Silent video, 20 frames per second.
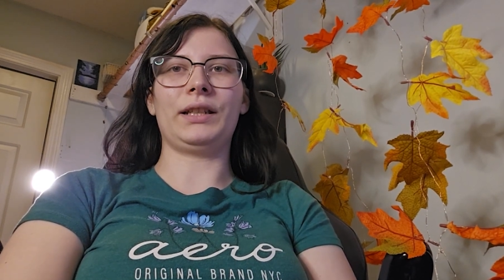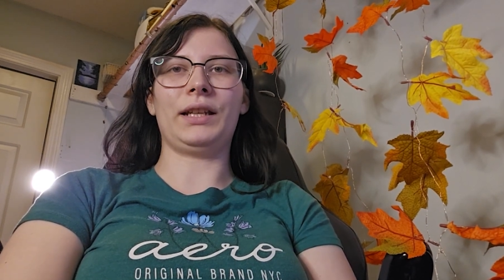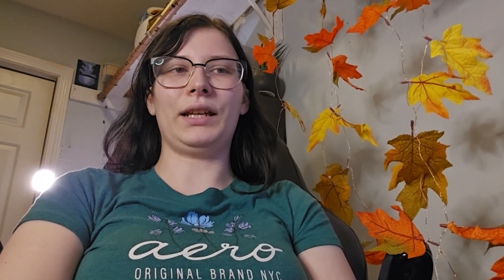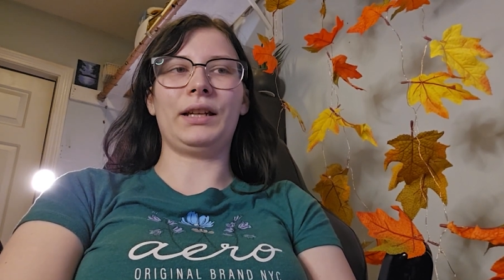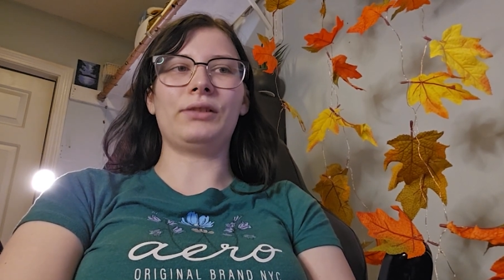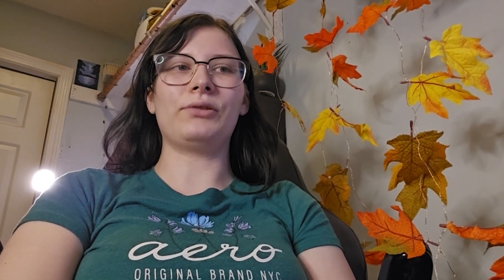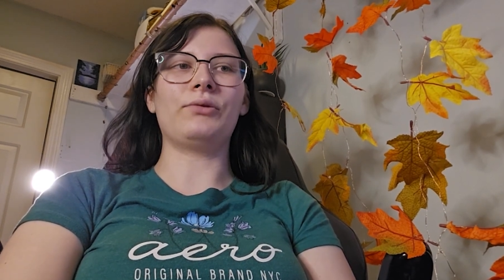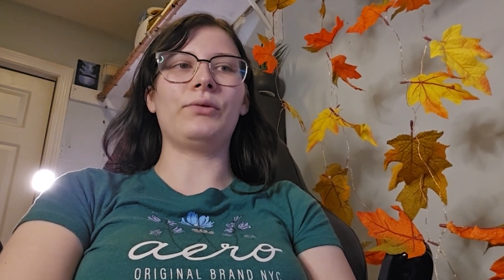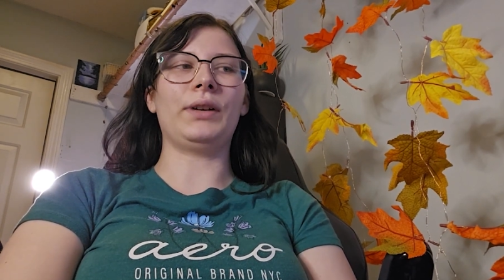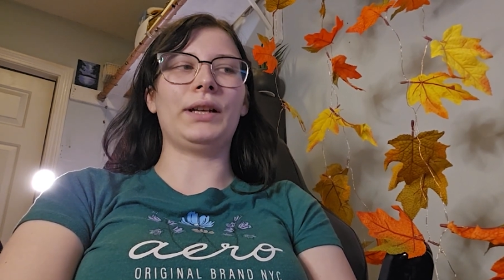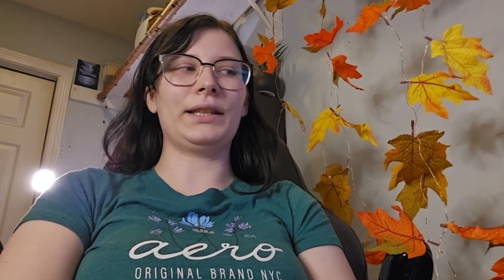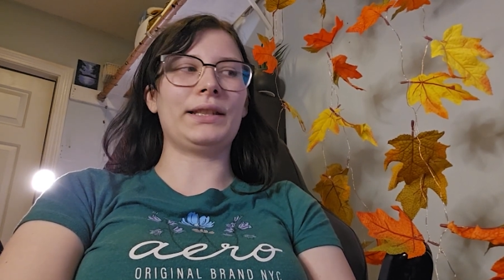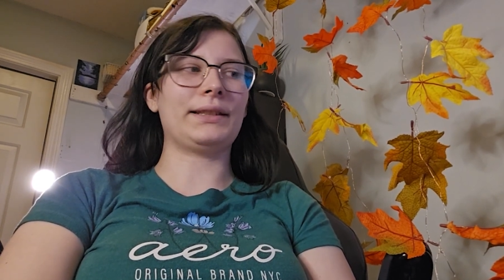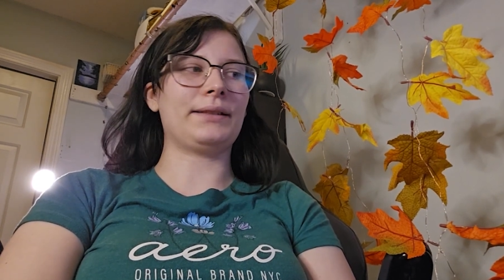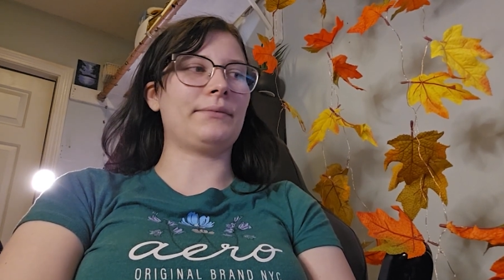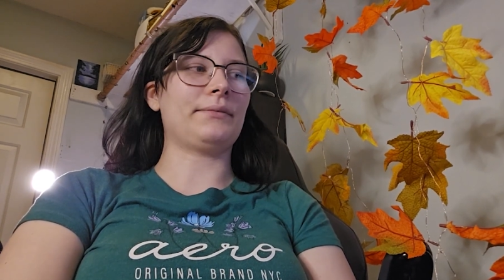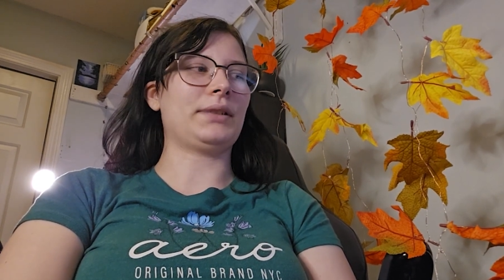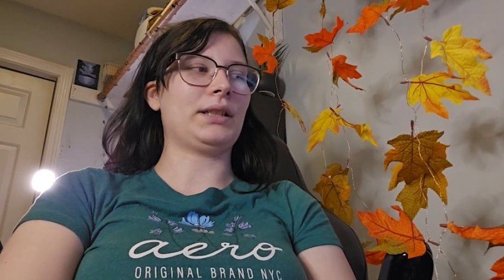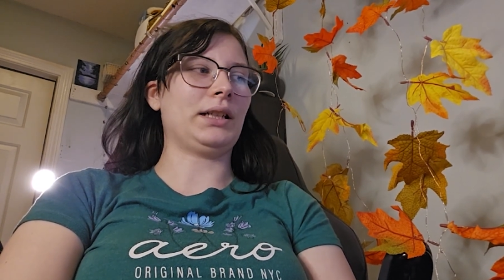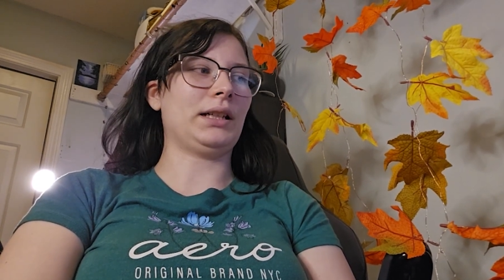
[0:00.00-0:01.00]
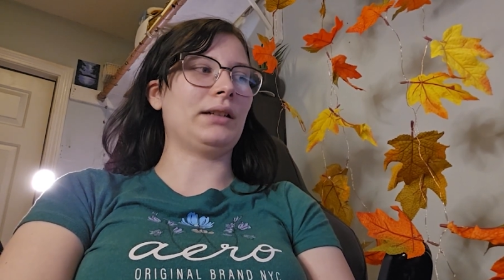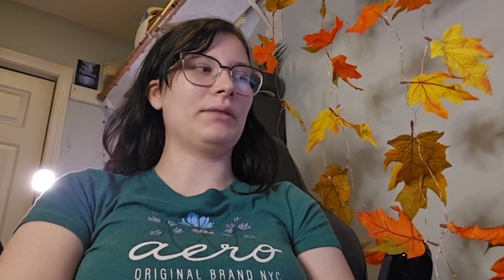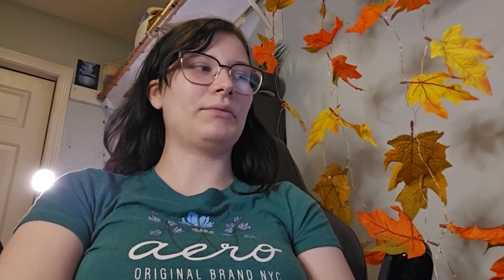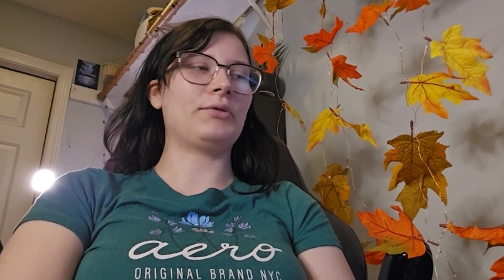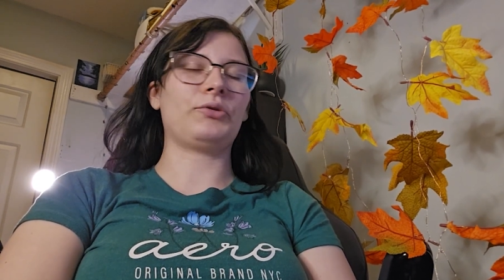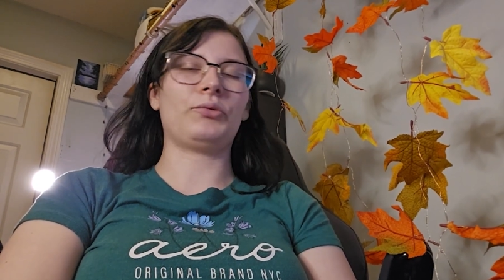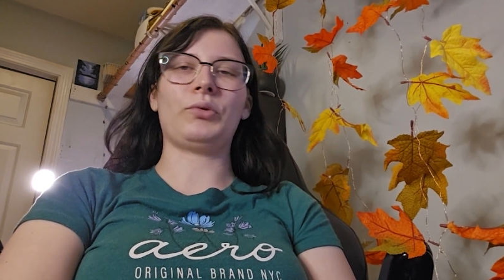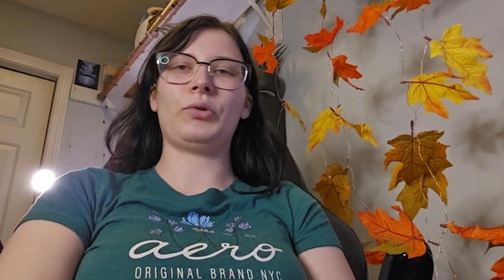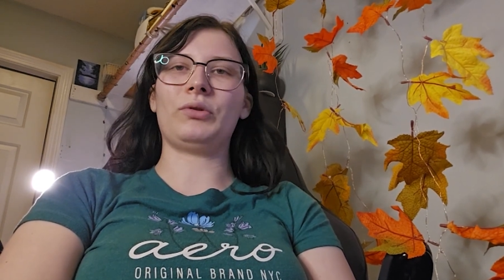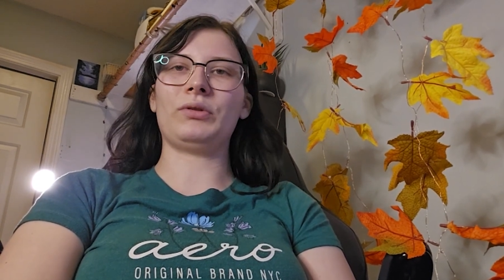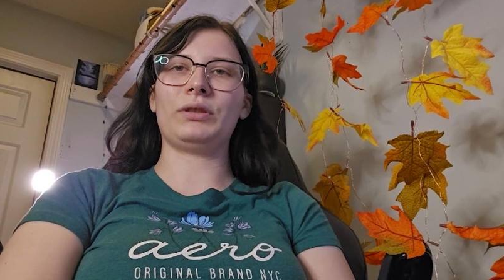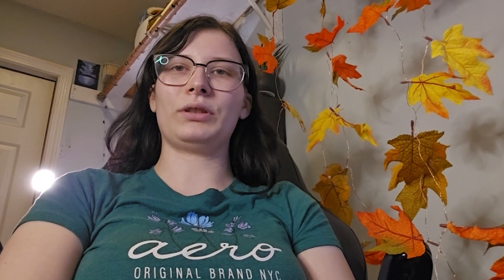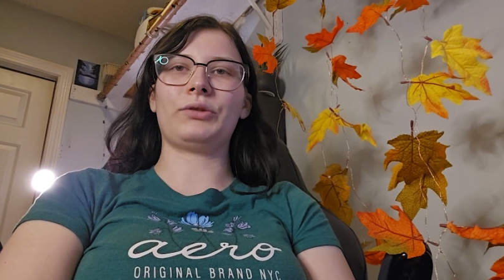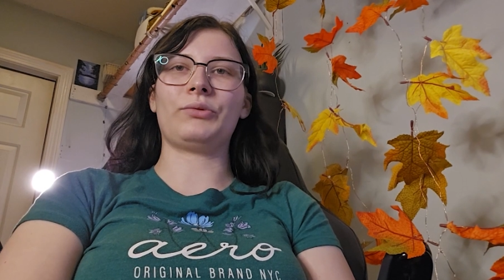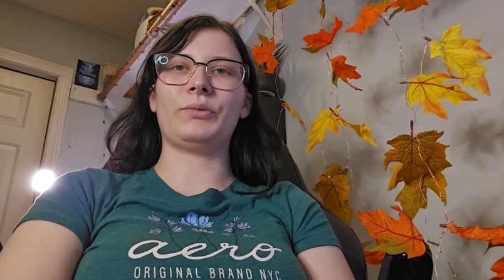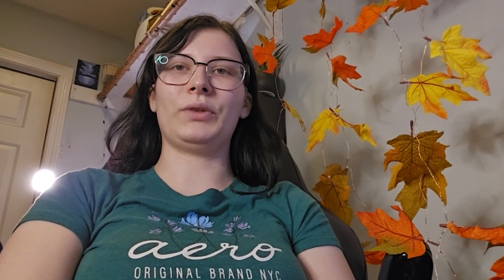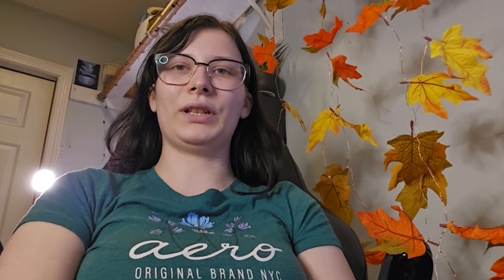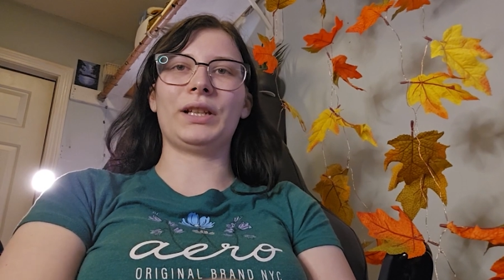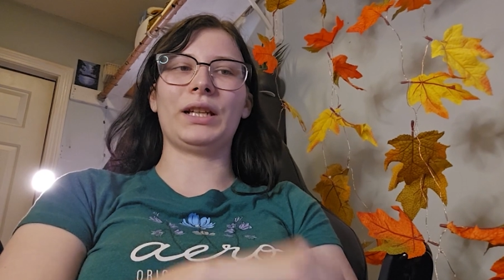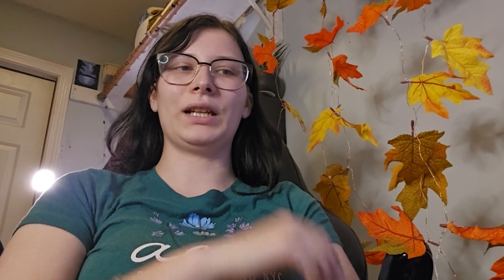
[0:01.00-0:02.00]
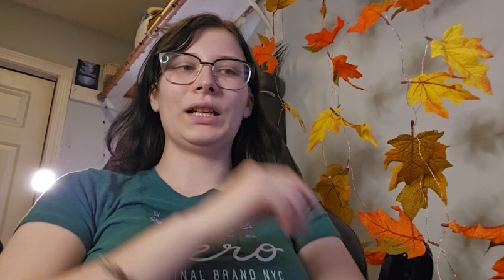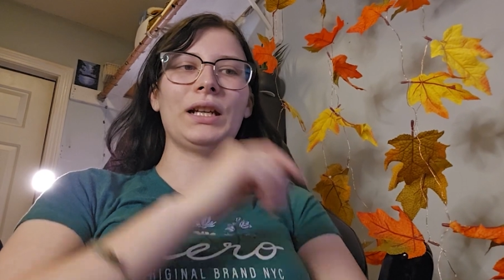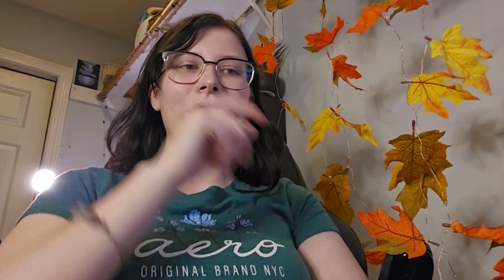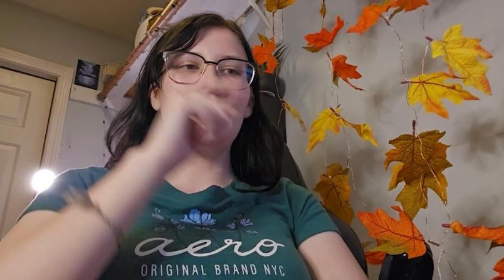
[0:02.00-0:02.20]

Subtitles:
take quite some time to roll a 20.